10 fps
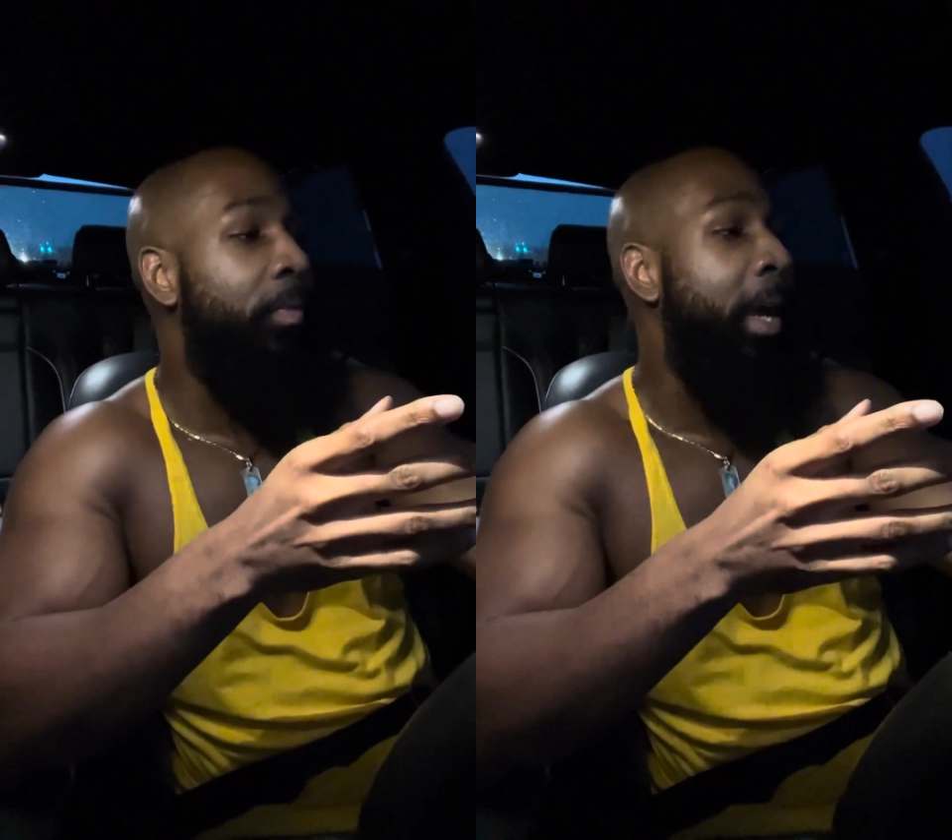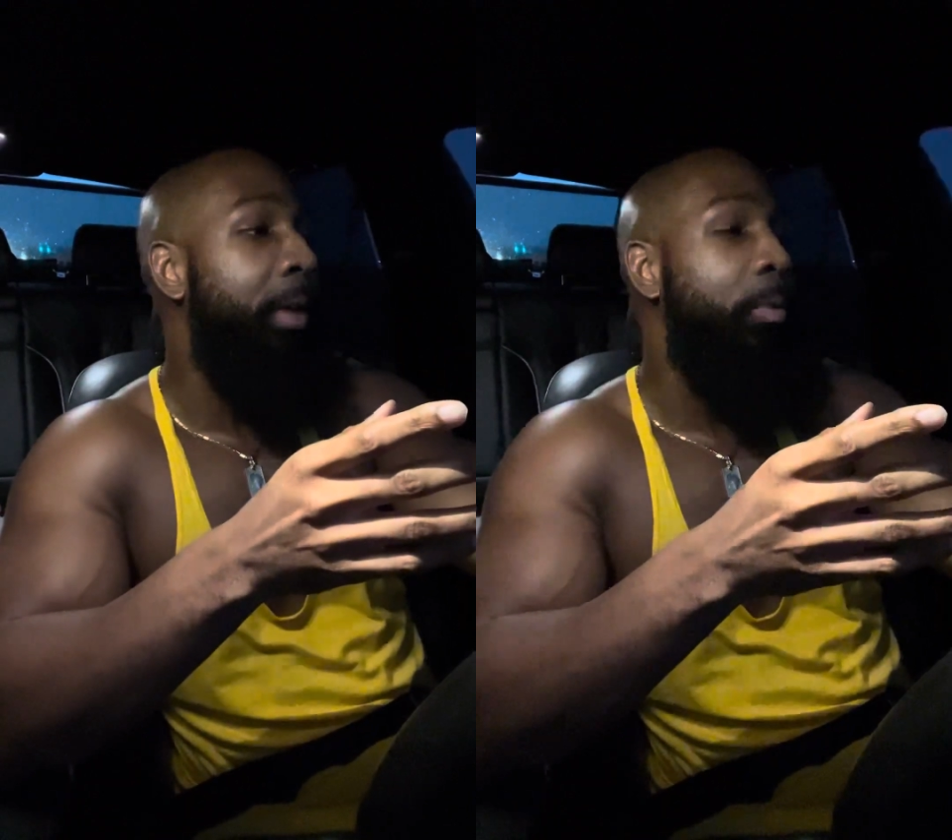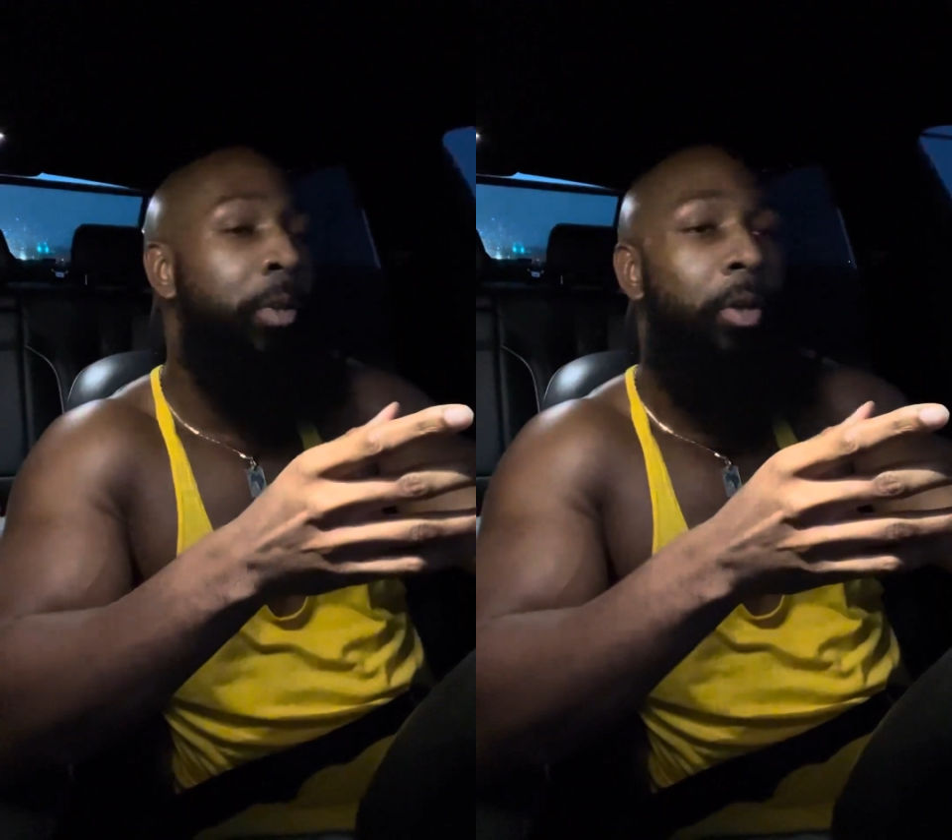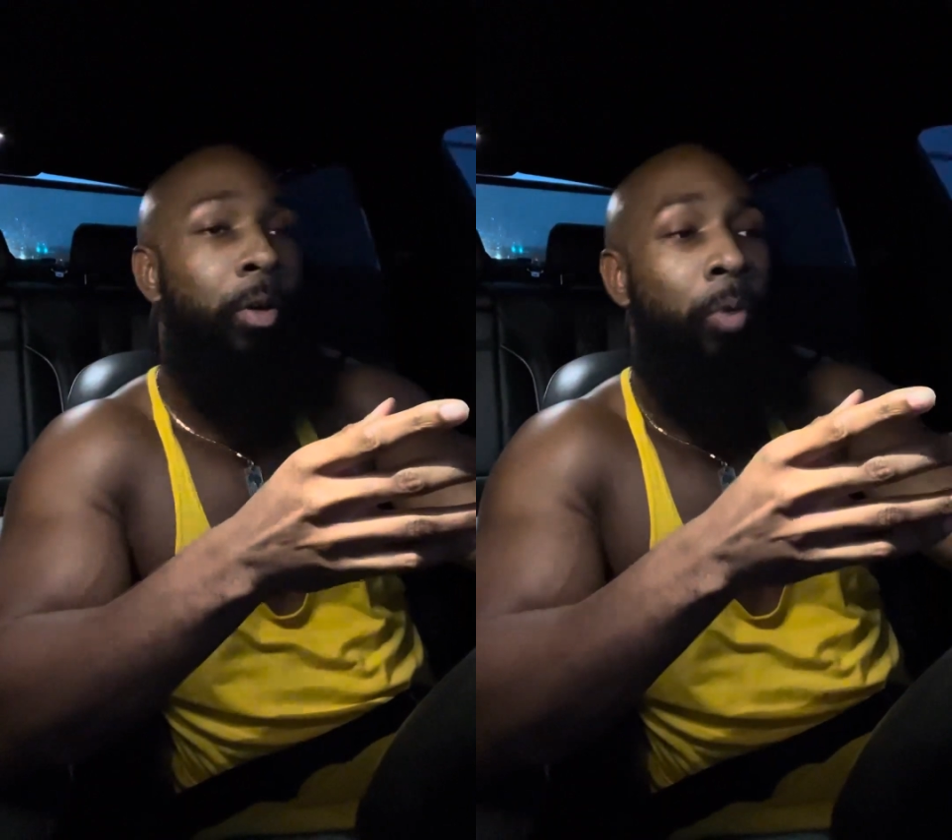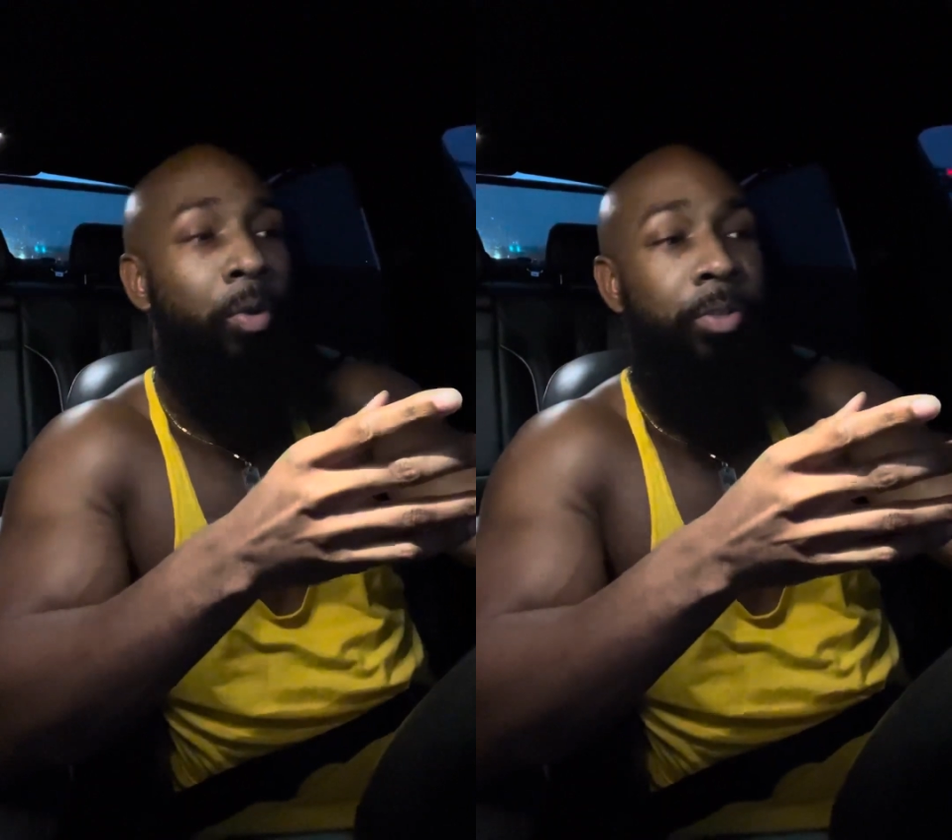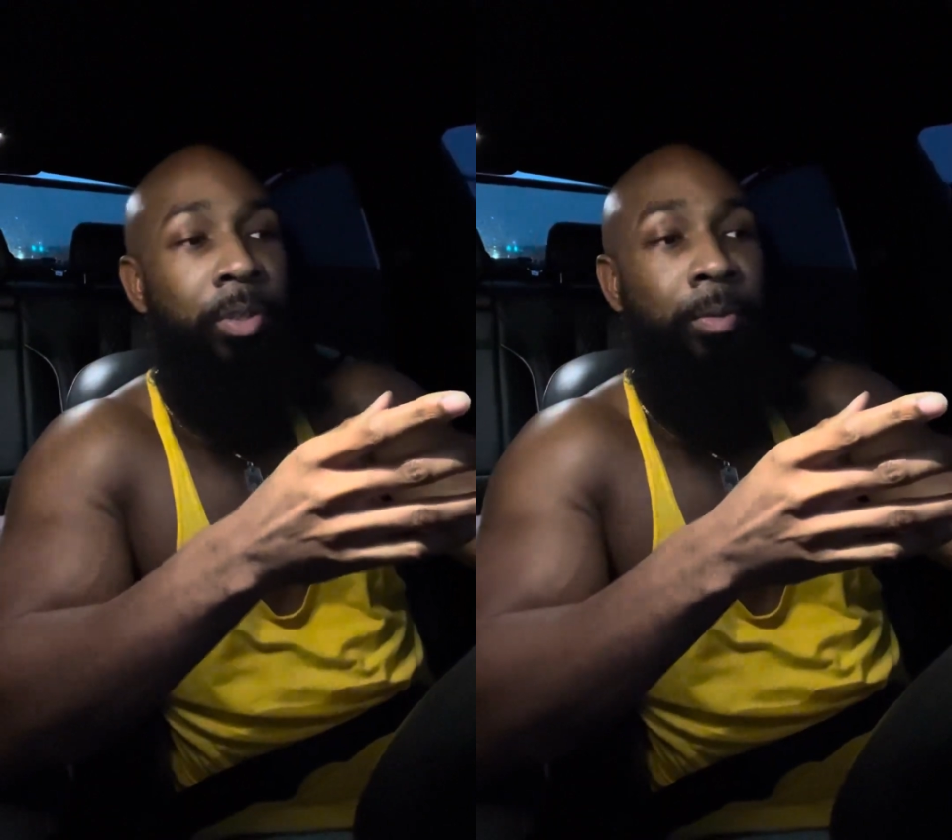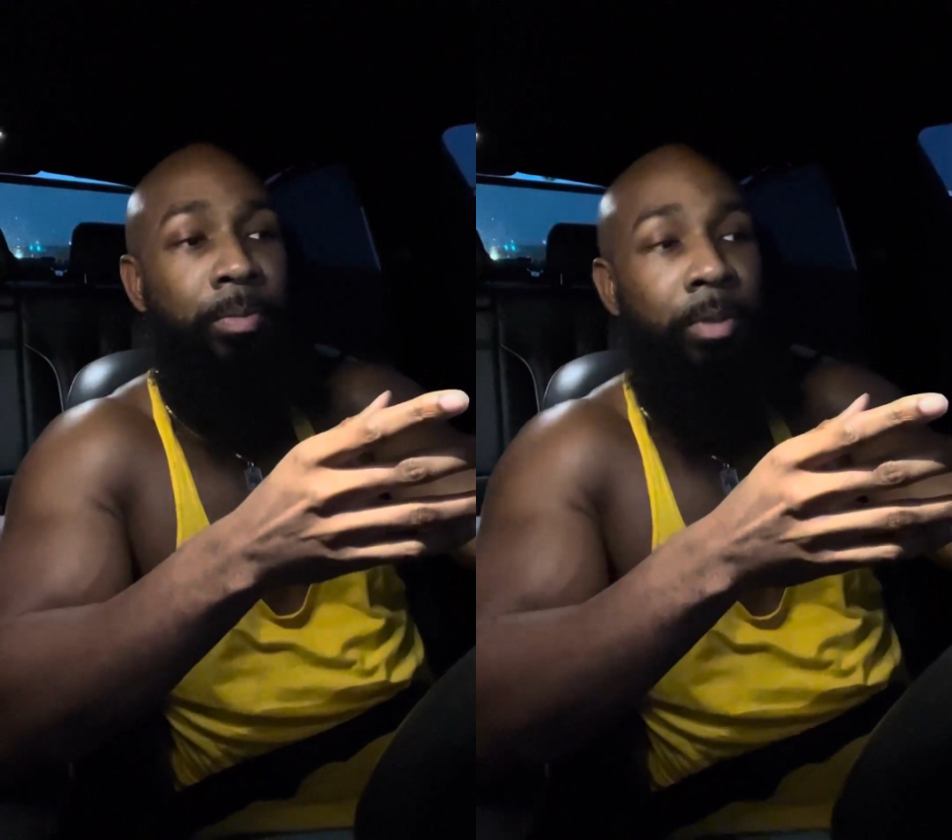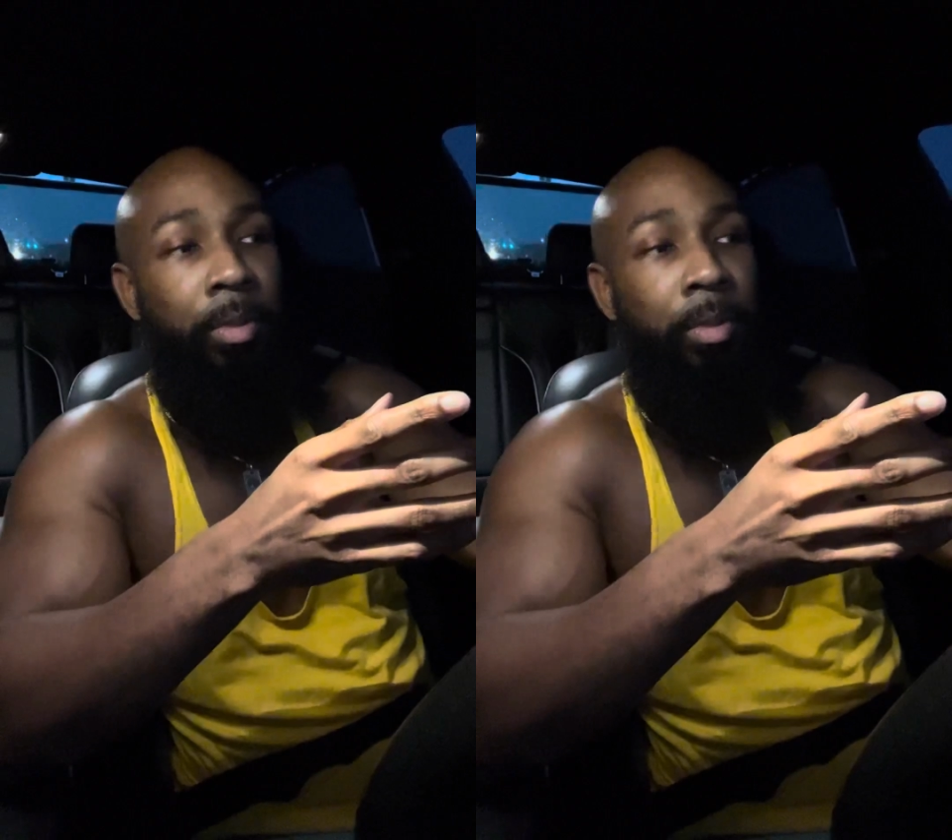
fight with Oroxo.